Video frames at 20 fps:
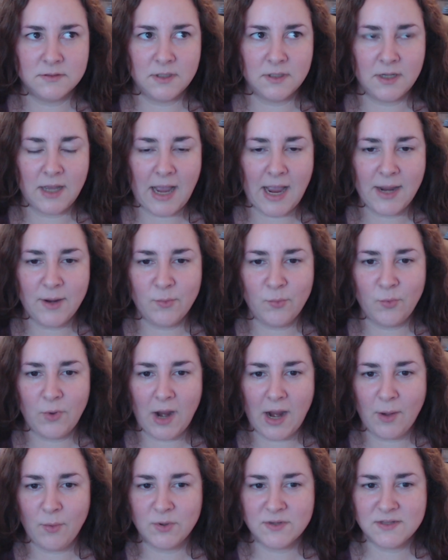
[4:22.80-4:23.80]

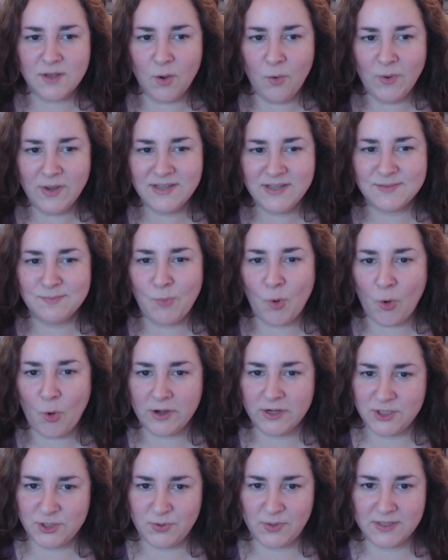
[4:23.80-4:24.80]
I was always more
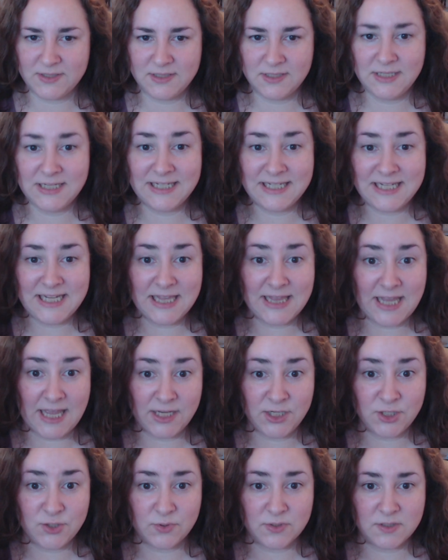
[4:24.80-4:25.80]
interested in the
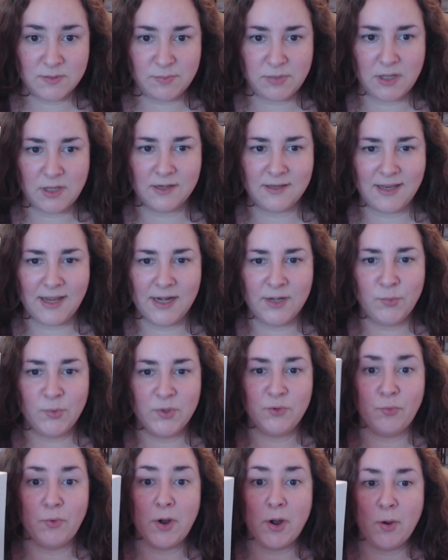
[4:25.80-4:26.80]
Elantris plotline with
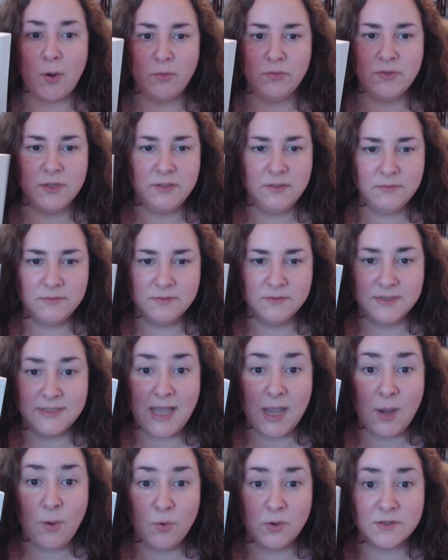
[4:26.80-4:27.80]
Raoden.
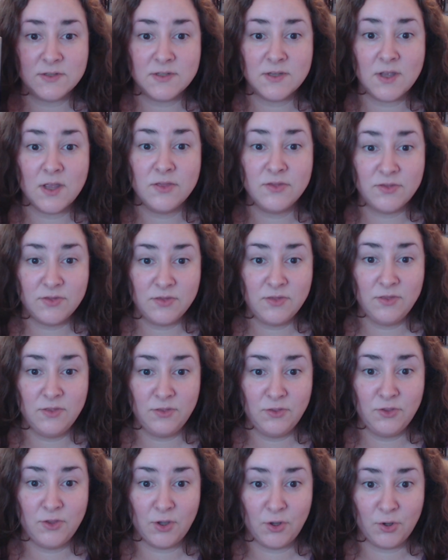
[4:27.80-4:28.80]
That was
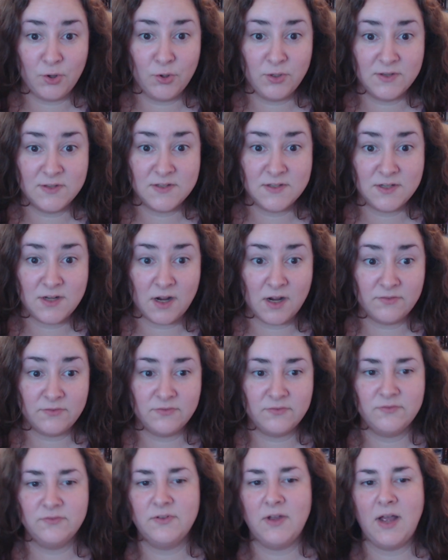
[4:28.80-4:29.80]
the good stuff.
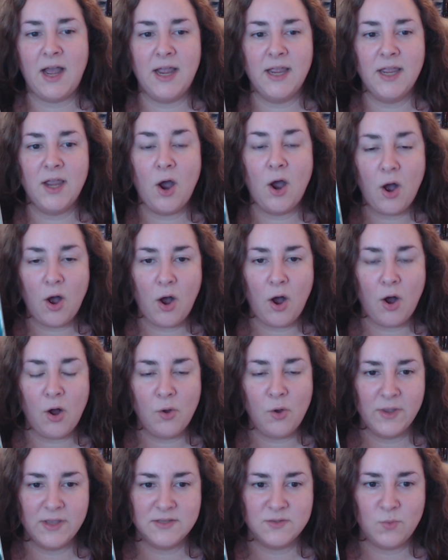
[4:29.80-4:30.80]
I
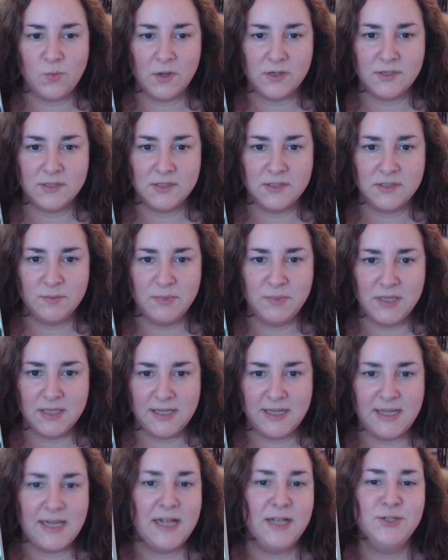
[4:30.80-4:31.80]
always wanted to be in
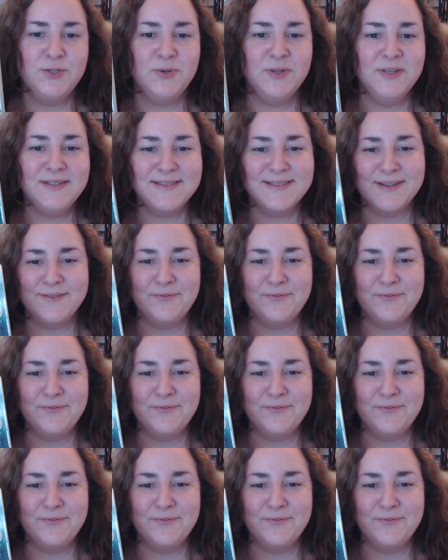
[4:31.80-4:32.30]
Elantris.